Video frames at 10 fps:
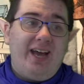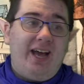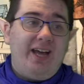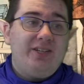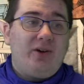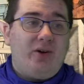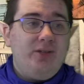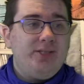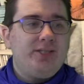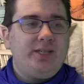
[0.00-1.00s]
And
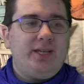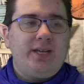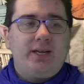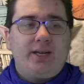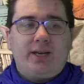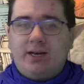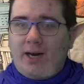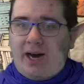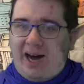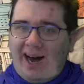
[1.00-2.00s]
honestly,
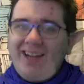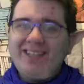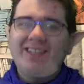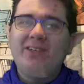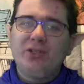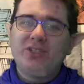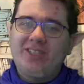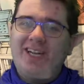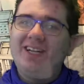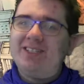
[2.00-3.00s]
I can
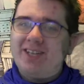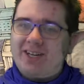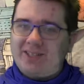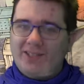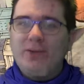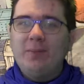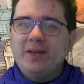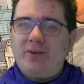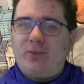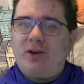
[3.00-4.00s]
understand a little bit
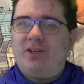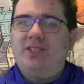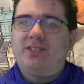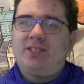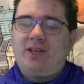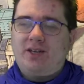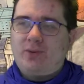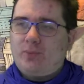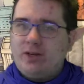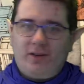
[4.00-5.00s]
of where he's
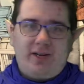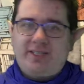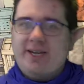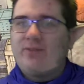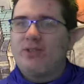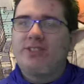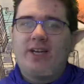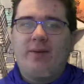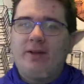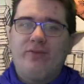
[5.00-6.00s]
where Endeavor is
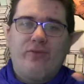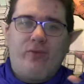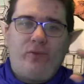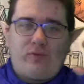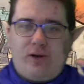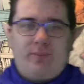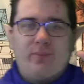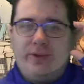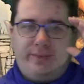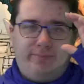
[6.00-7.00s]
coming f- from with